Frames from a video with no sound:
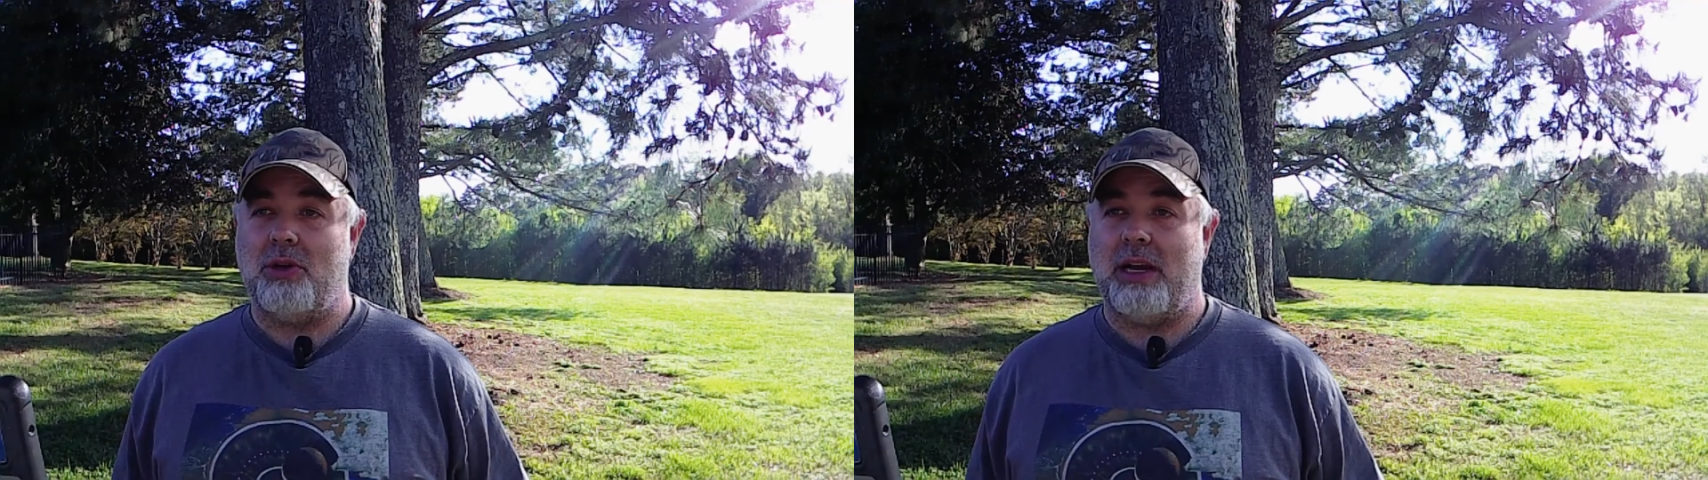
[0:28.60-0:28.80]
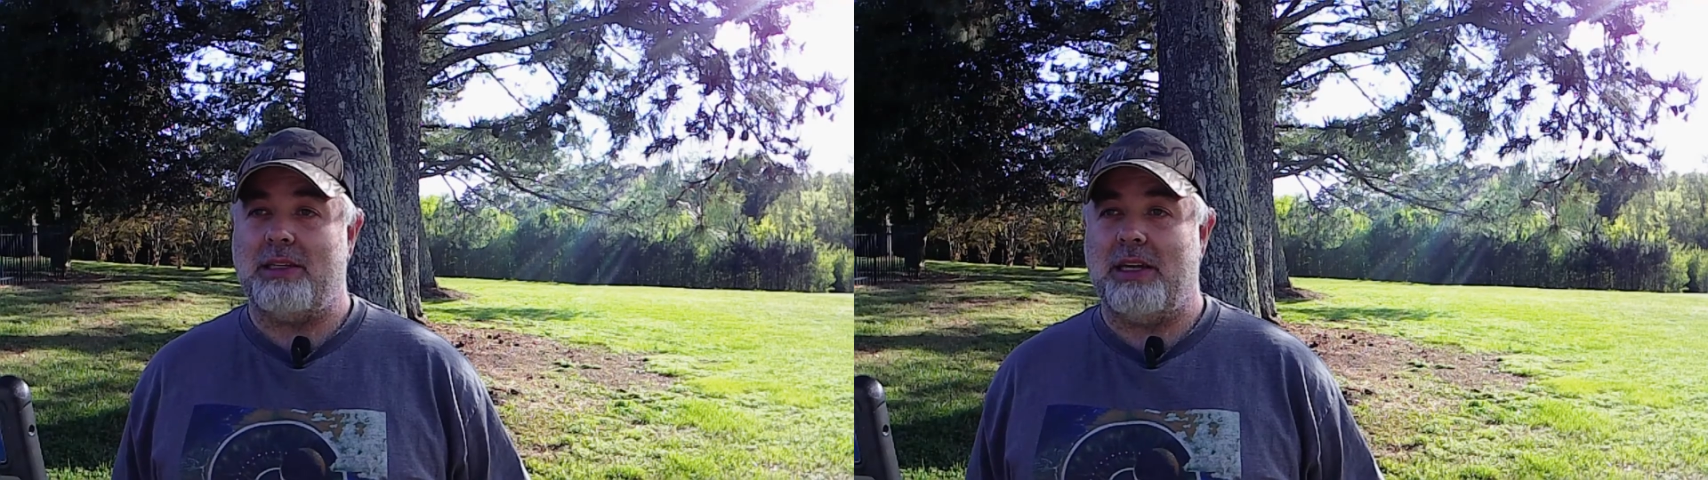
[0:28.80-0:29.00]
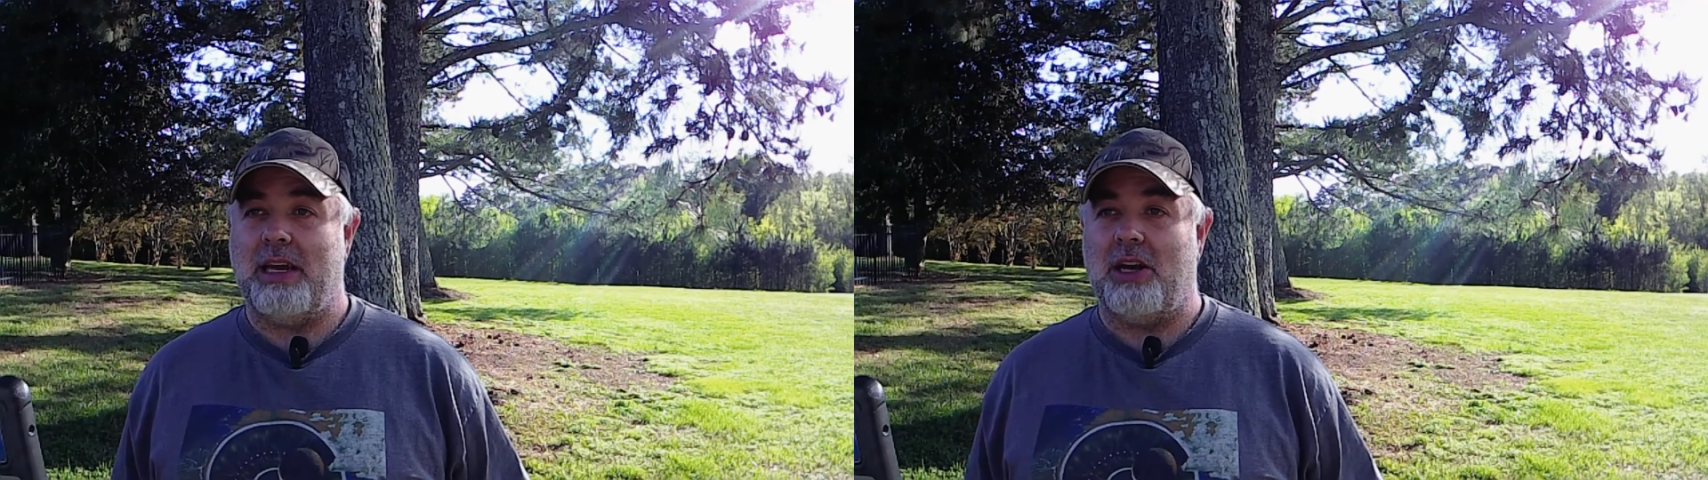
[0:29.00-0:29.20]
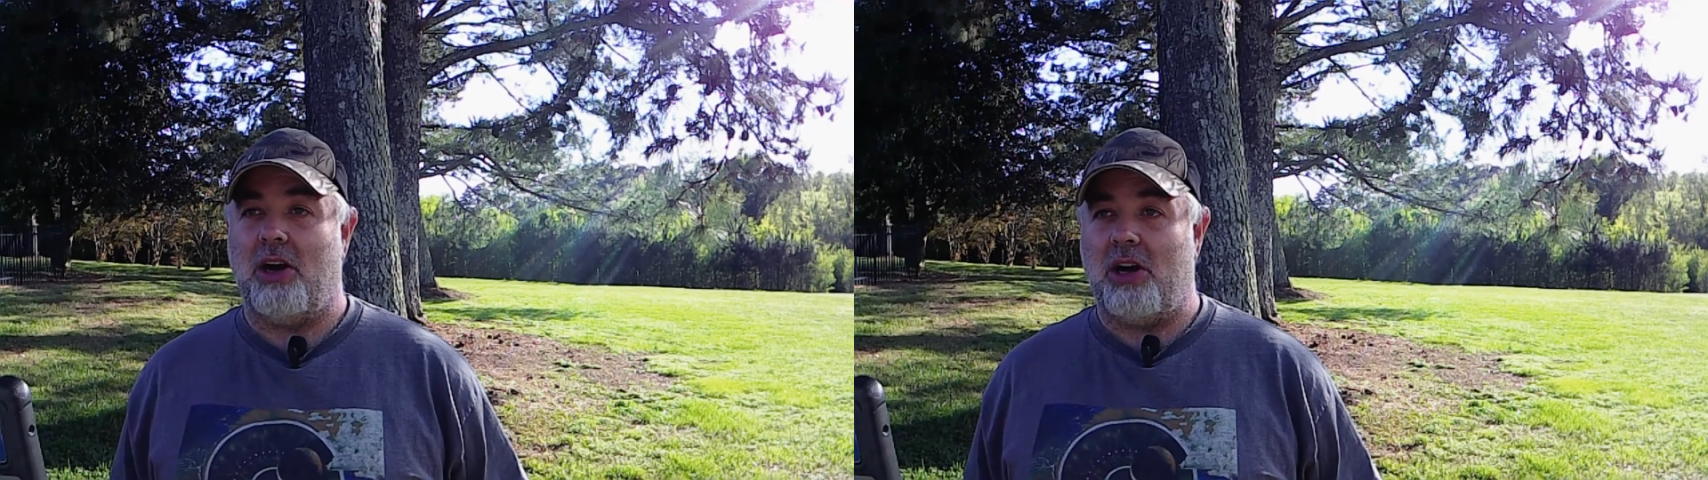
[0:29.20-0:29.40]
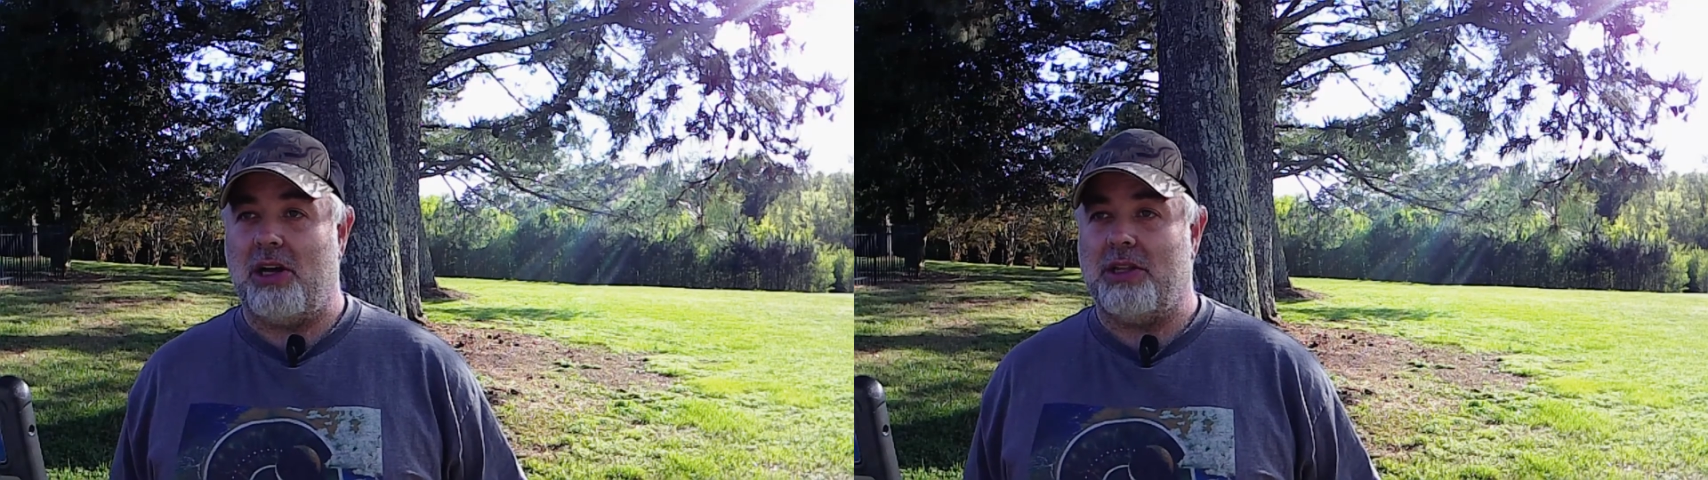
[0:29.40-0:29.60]
got to get
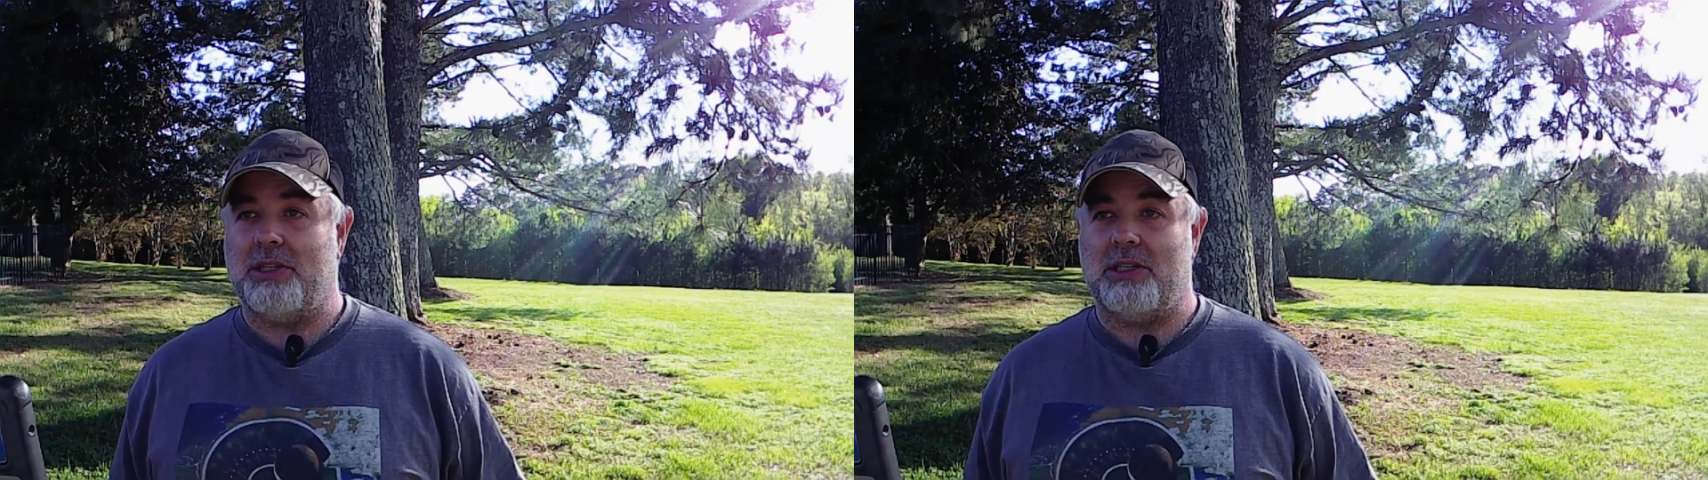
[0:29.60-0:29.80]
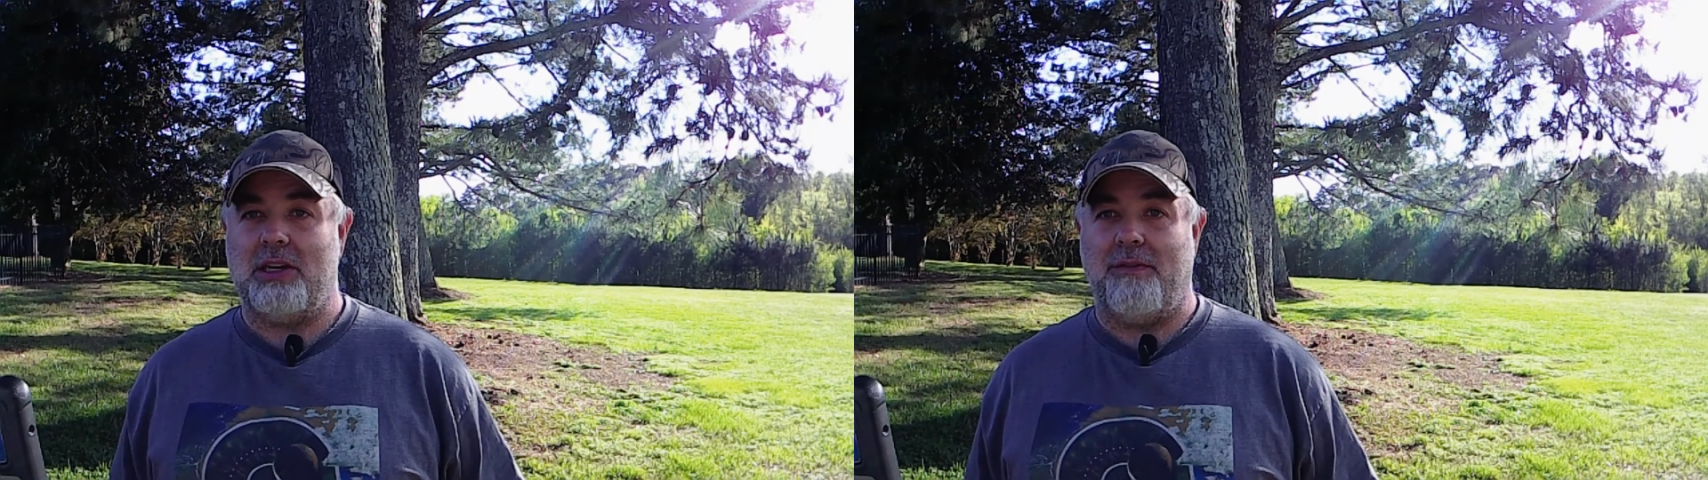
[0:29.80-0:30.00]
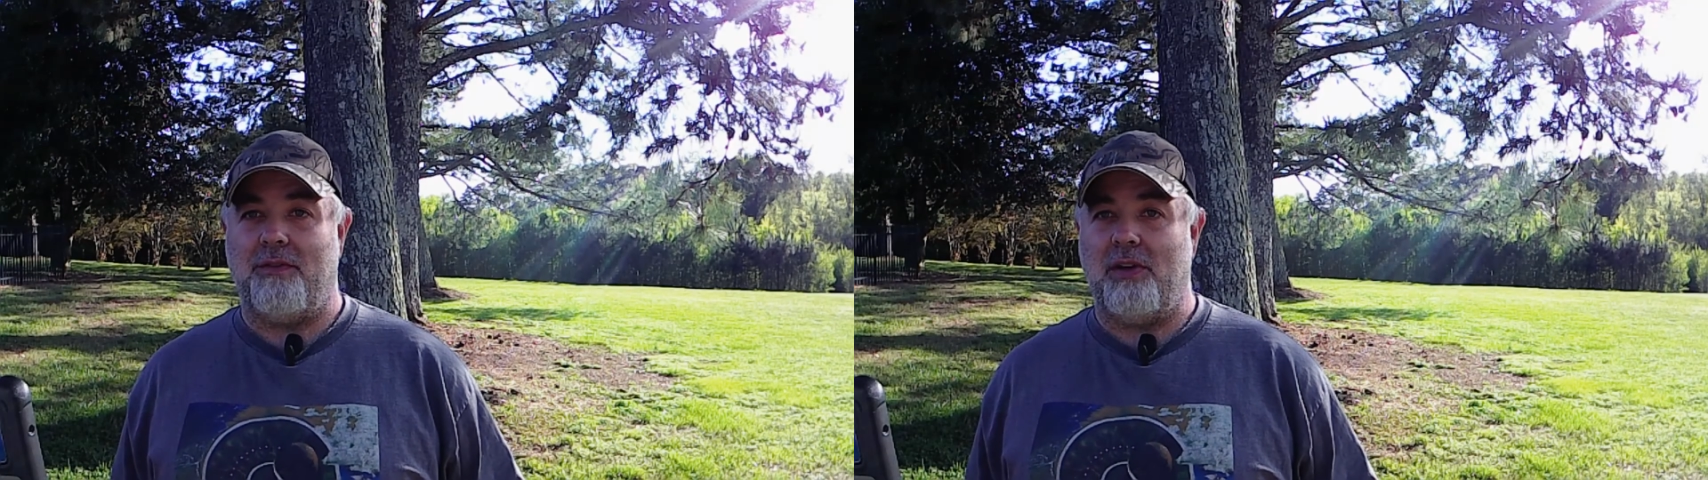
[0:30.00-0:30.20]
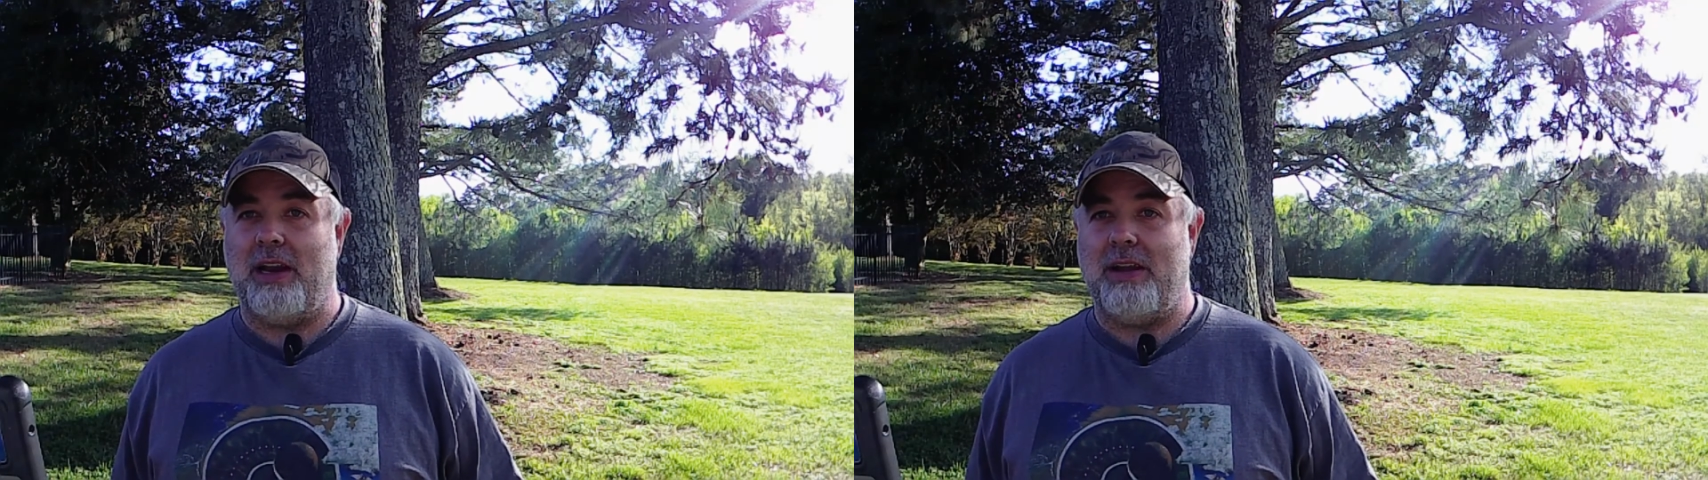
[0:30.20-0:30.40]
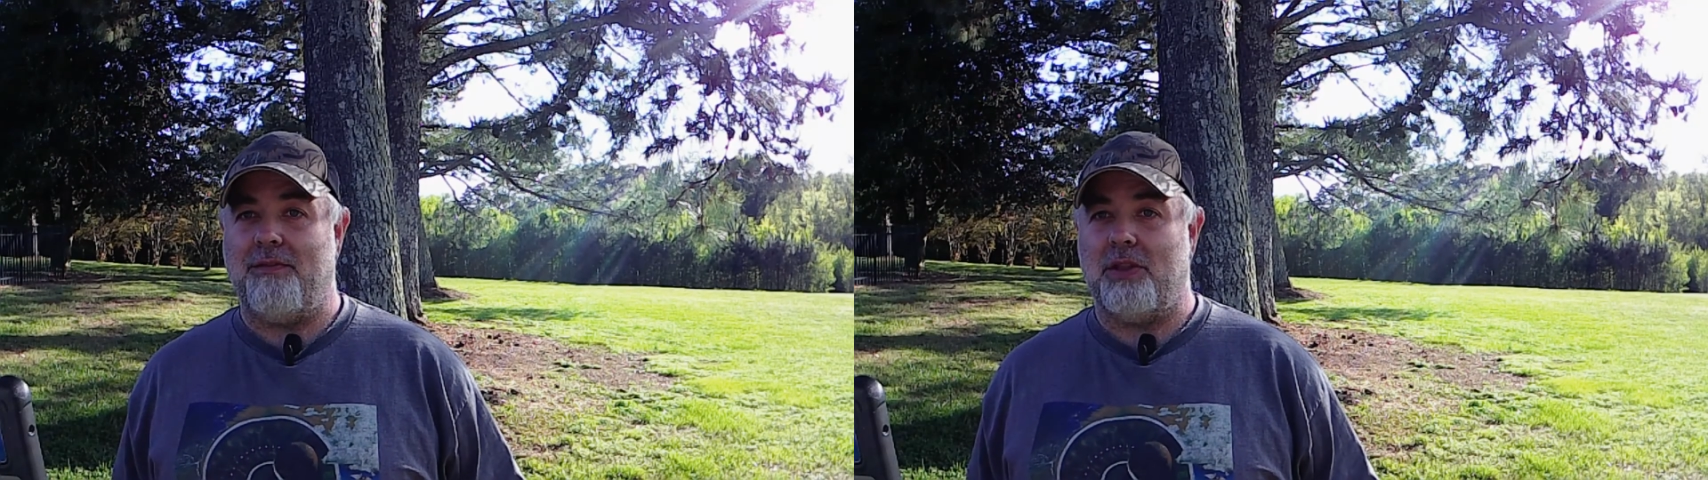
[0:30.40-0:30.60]
all the stuff ready